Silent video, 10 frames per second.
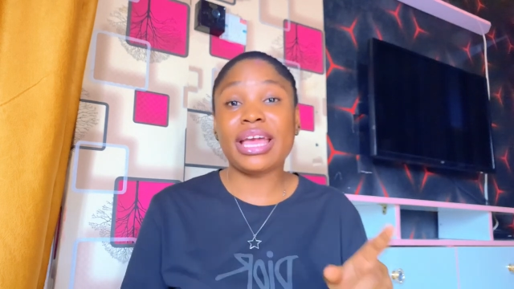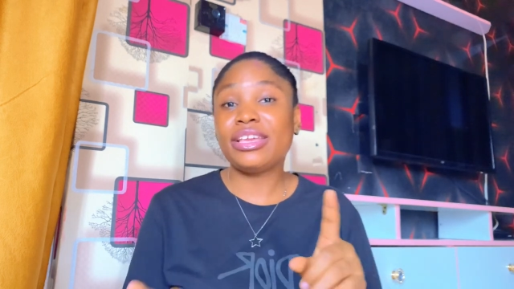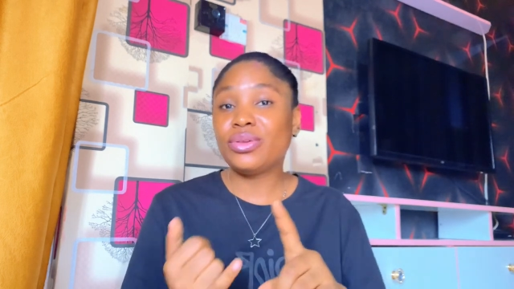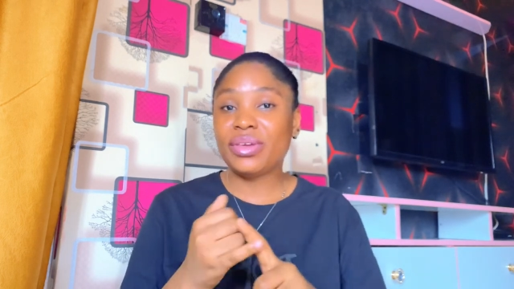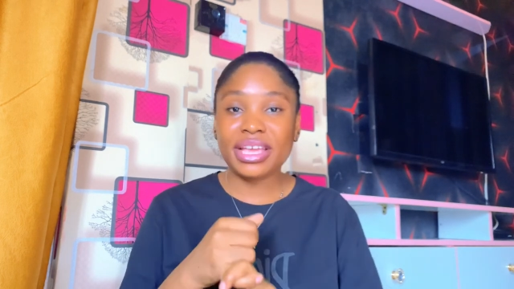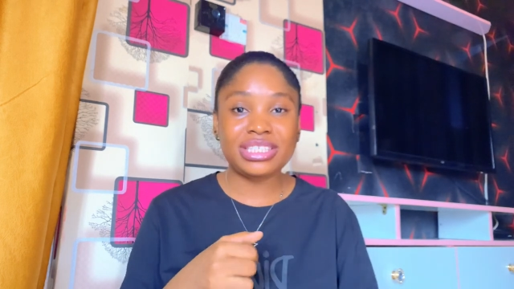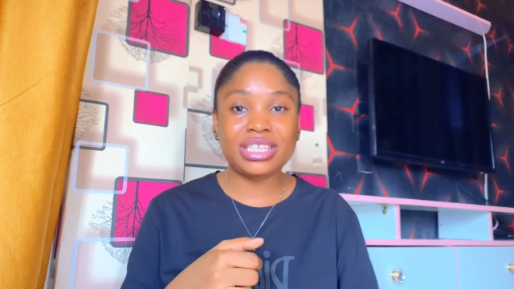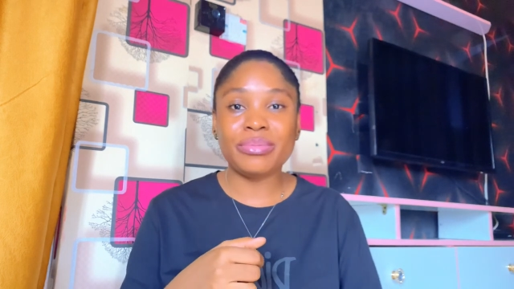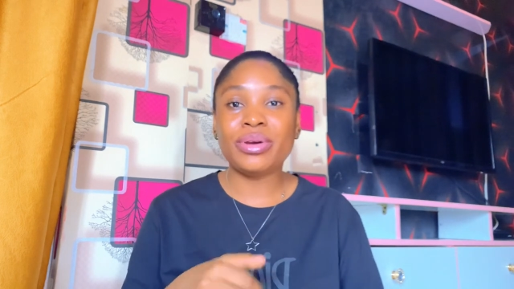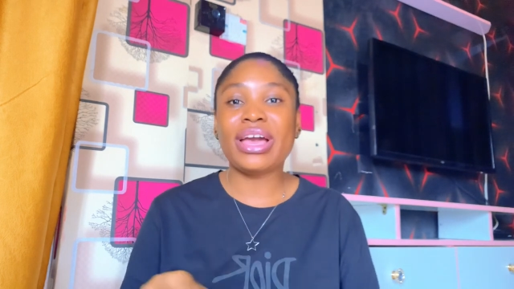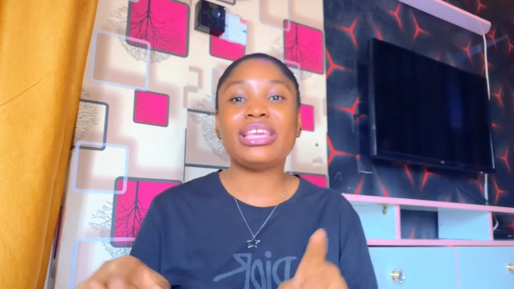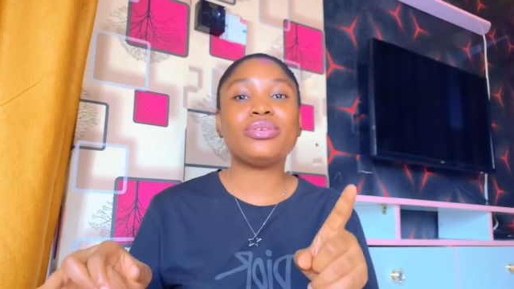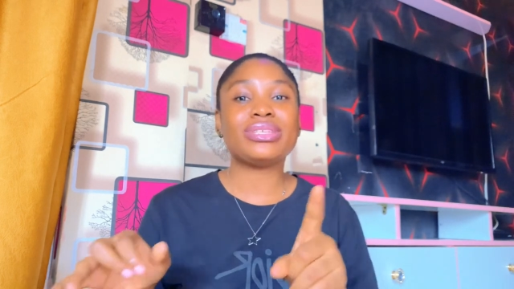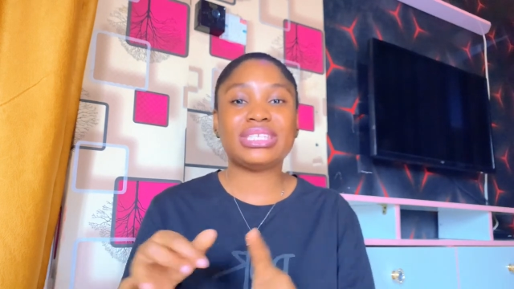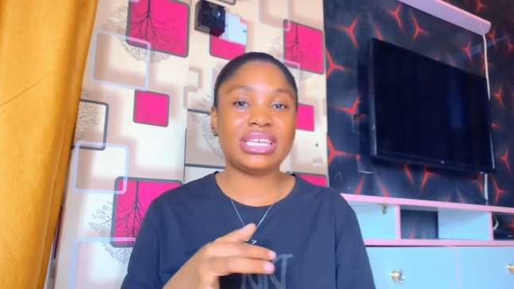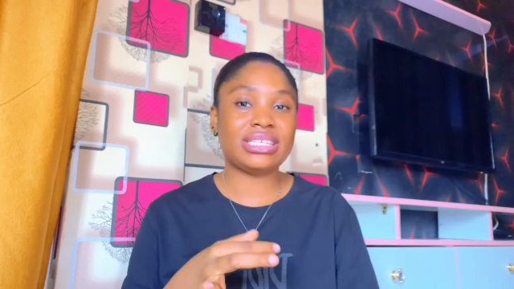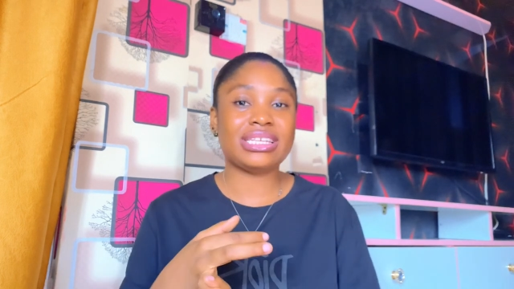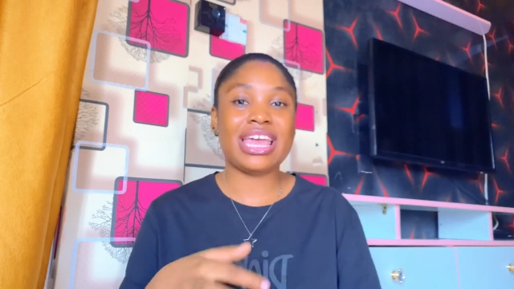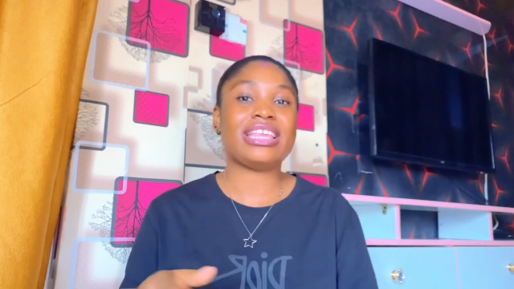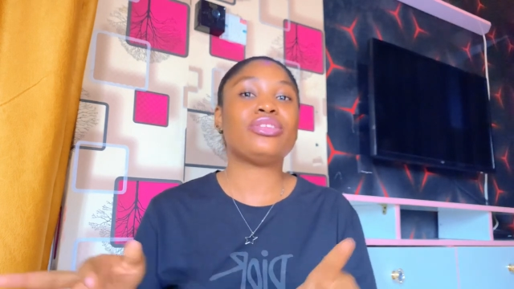I didn't know H T M L, I didn't know C S
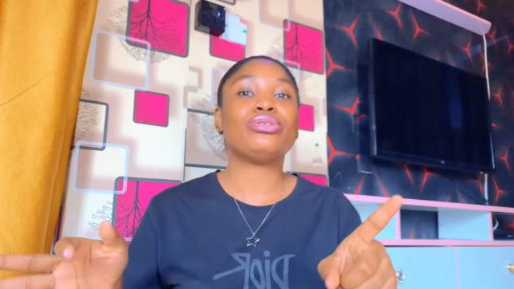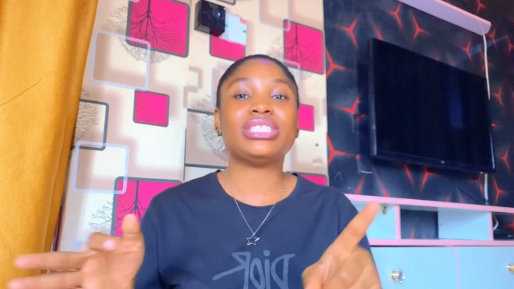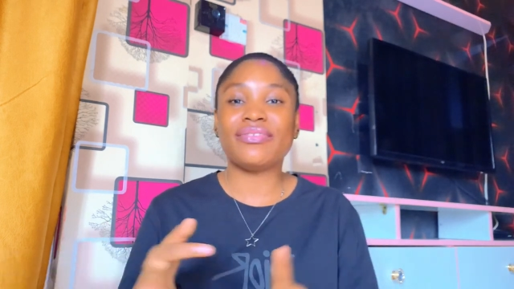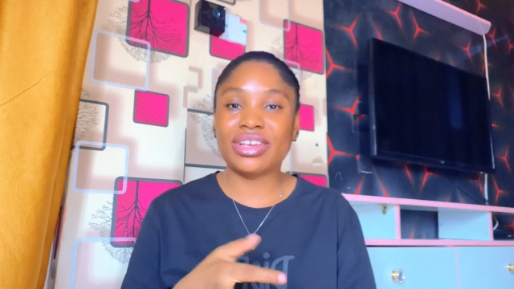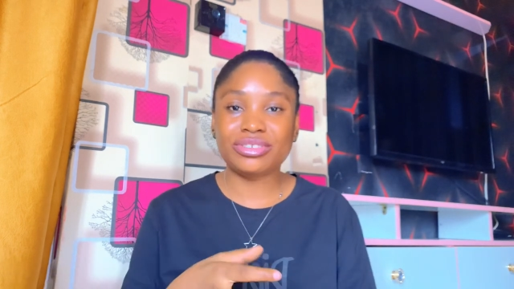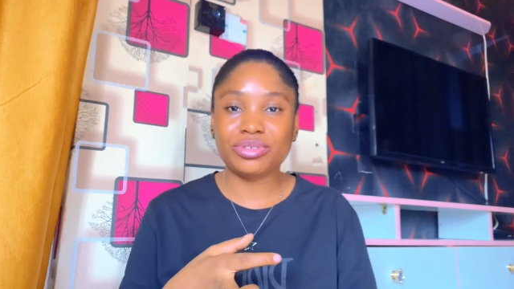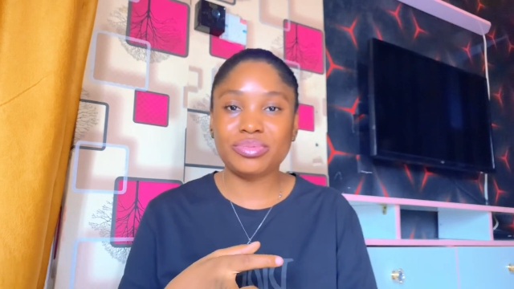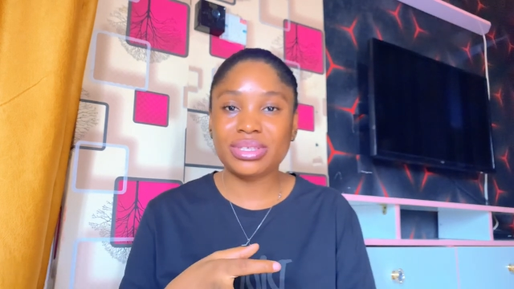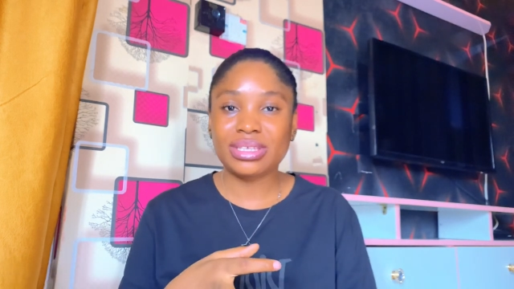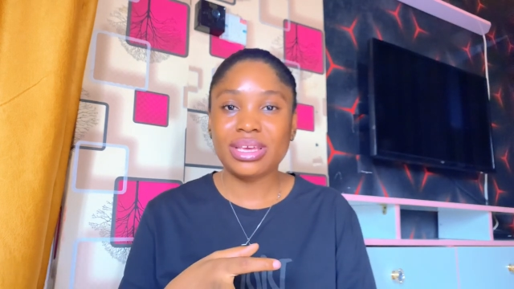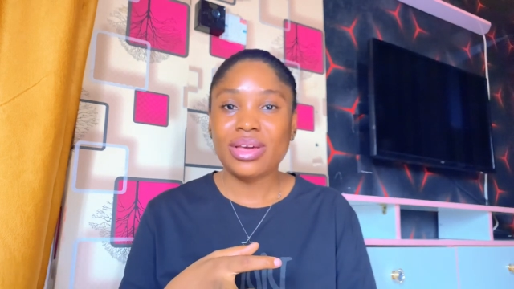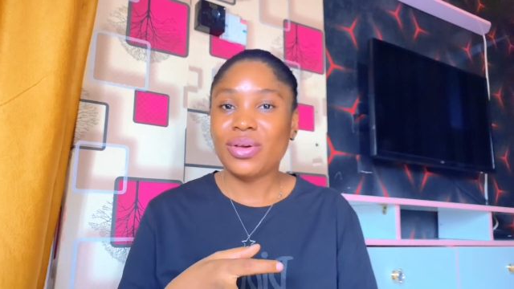S, I didn't know JavaScript.